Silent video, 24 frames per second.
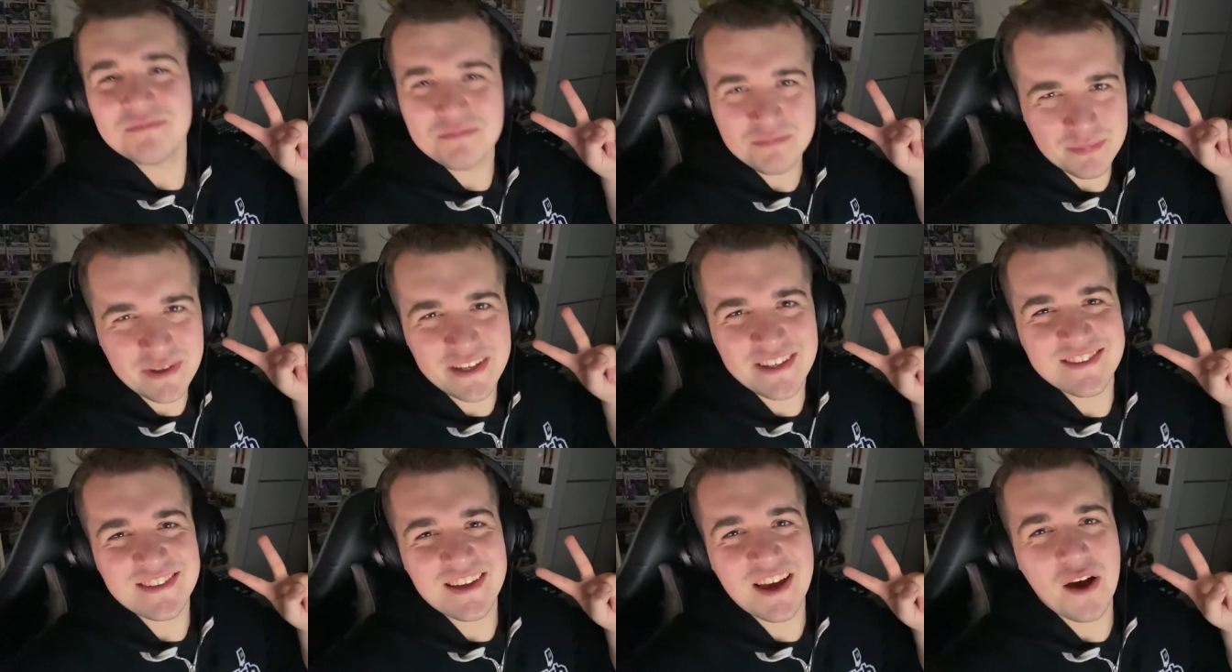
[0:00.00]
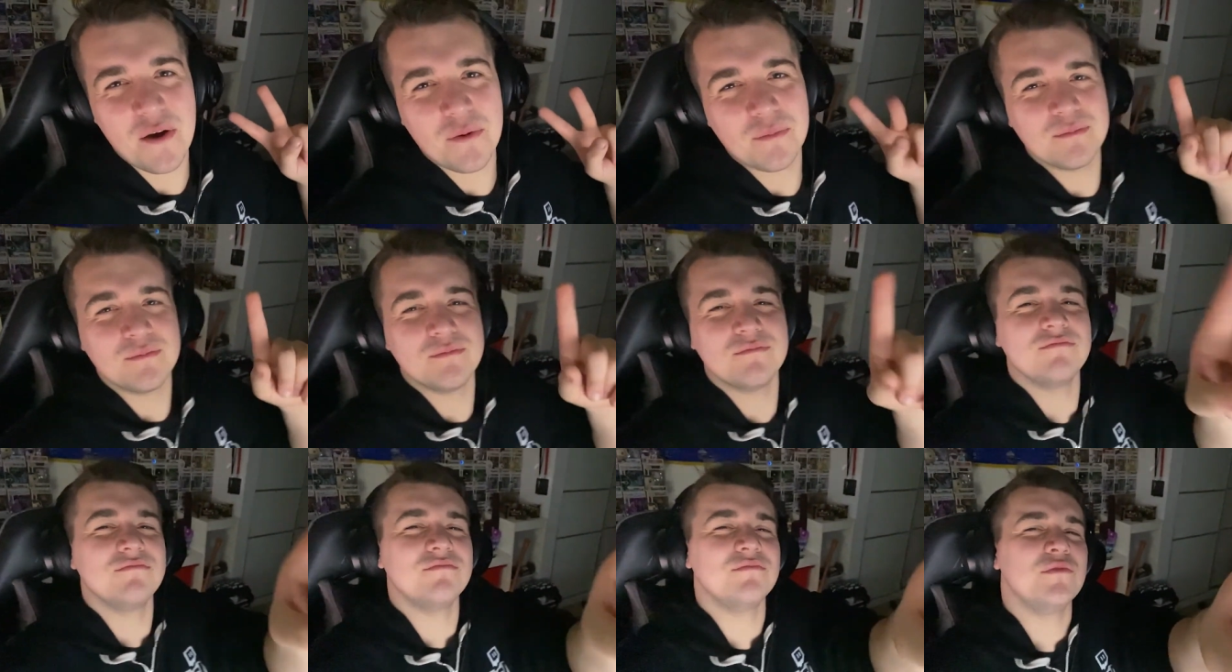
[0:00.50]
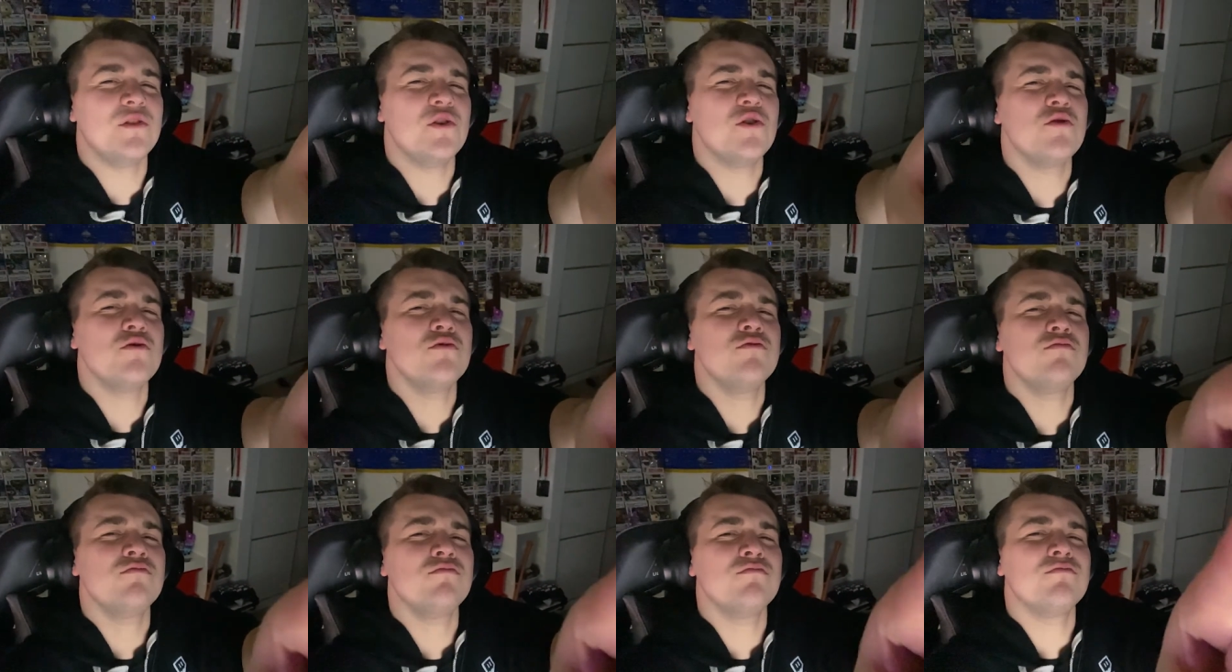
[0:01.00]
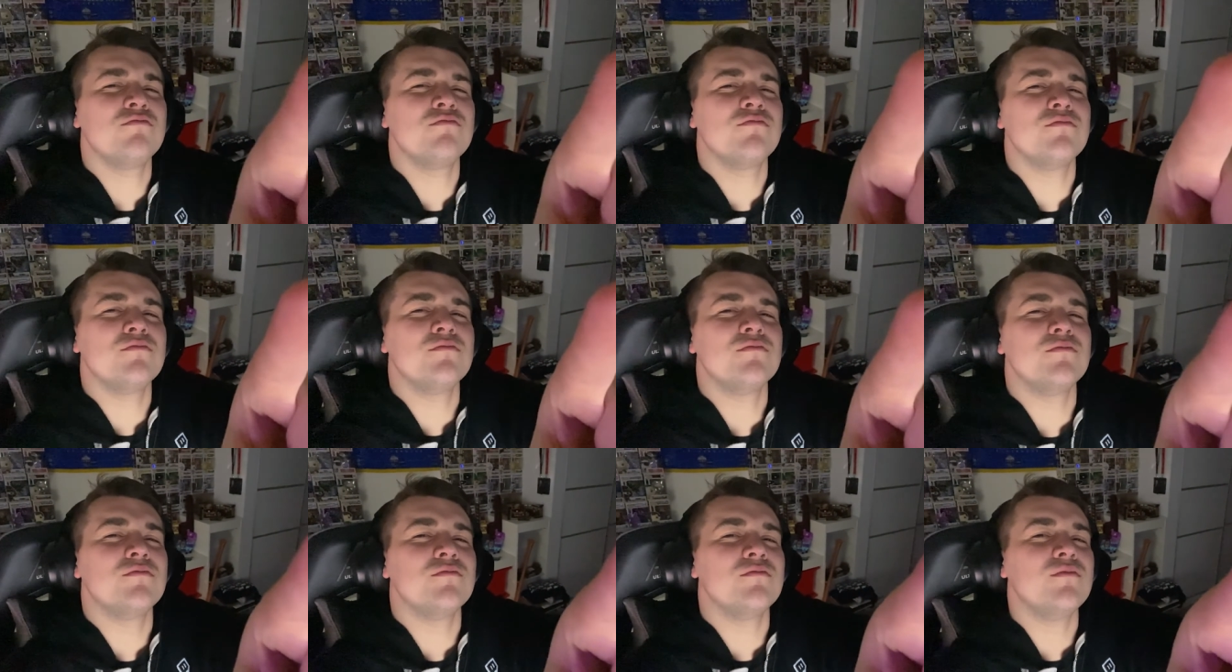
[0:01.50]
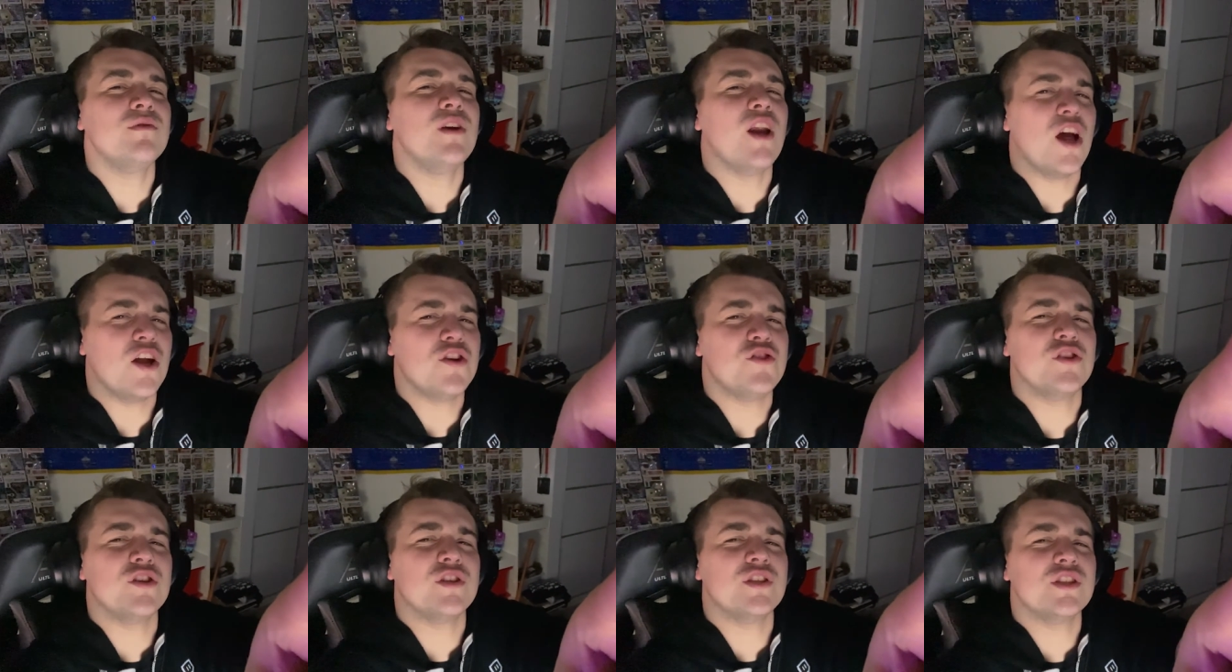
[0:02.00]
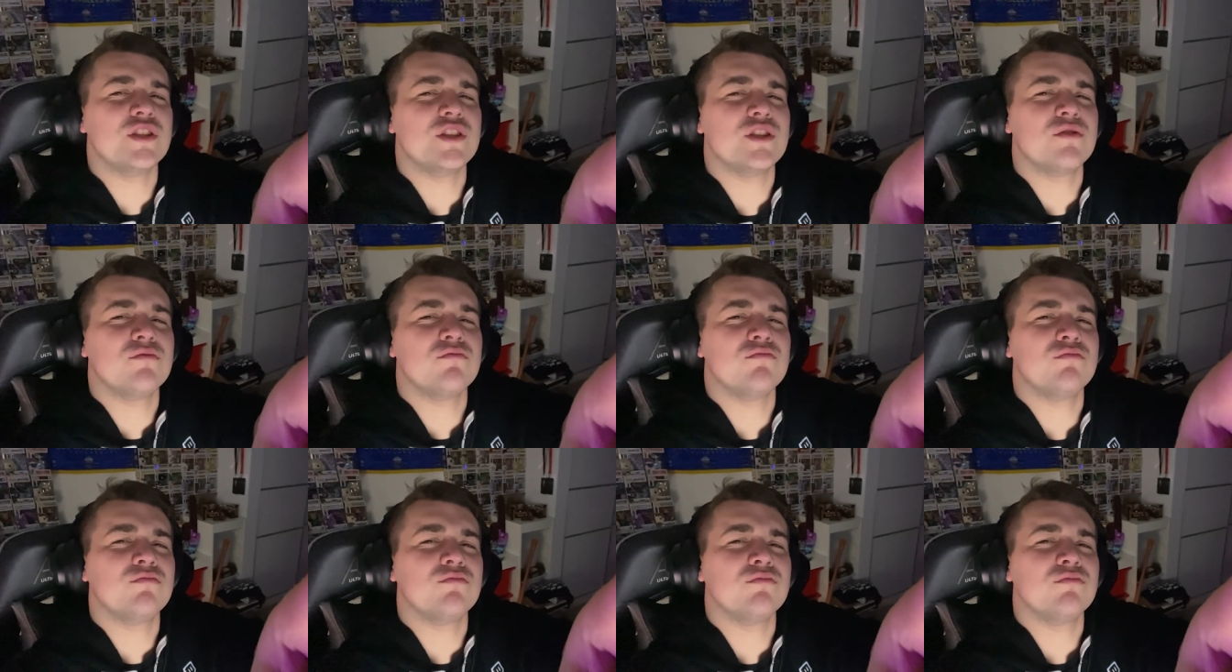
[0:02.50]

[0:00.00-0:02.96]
Peace out. You legends.